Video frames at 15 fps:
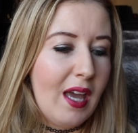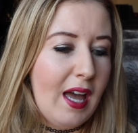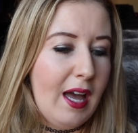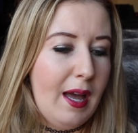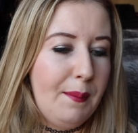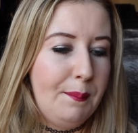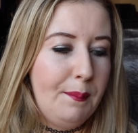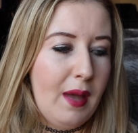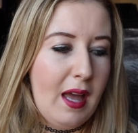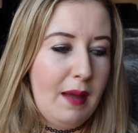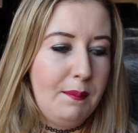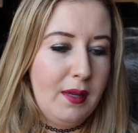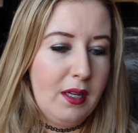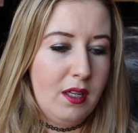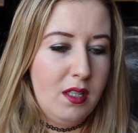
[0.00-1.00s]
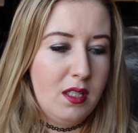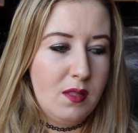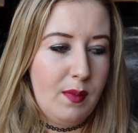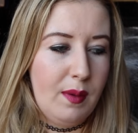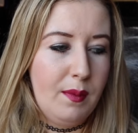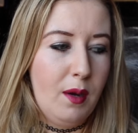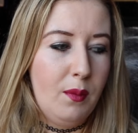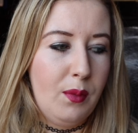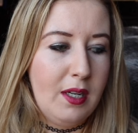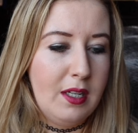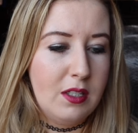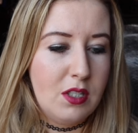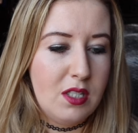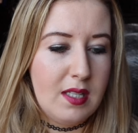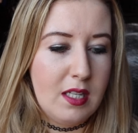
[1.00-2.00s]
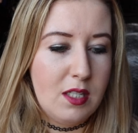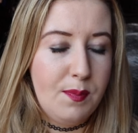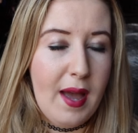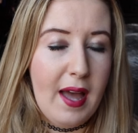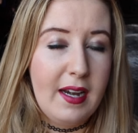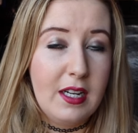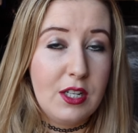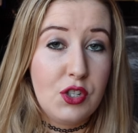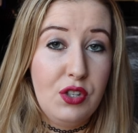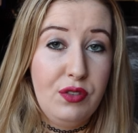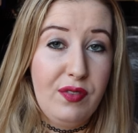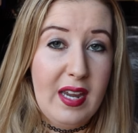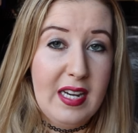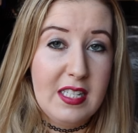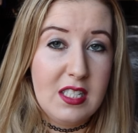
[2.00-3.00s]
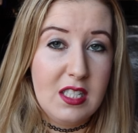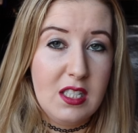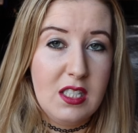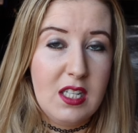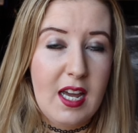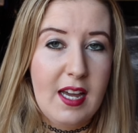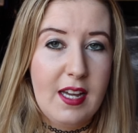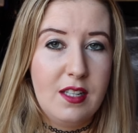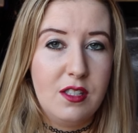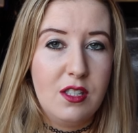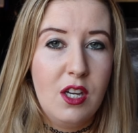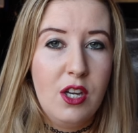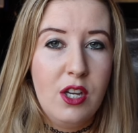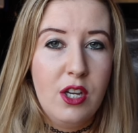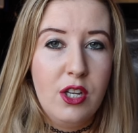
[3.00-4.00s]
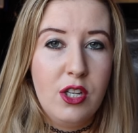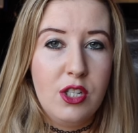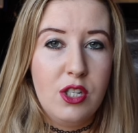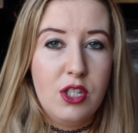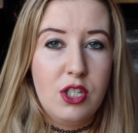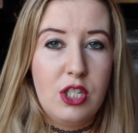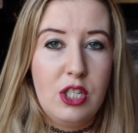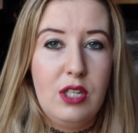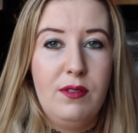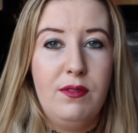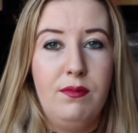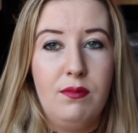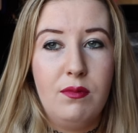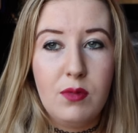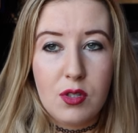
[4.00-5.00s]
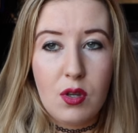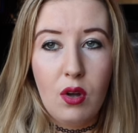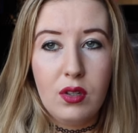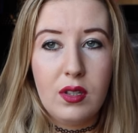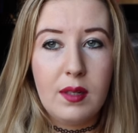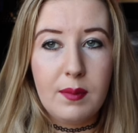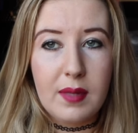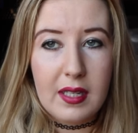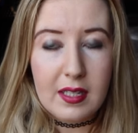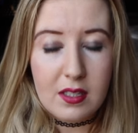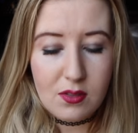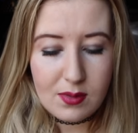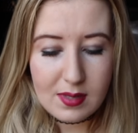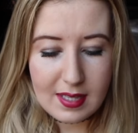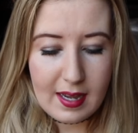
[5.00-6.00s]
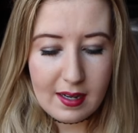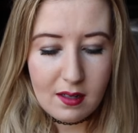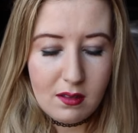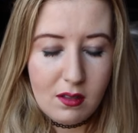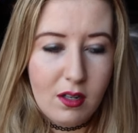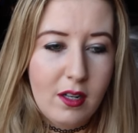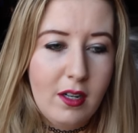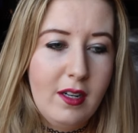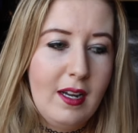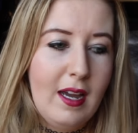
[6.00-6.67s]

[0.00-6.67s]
And because my mom went into such panic, she fainted and she was holding me and she was like, no.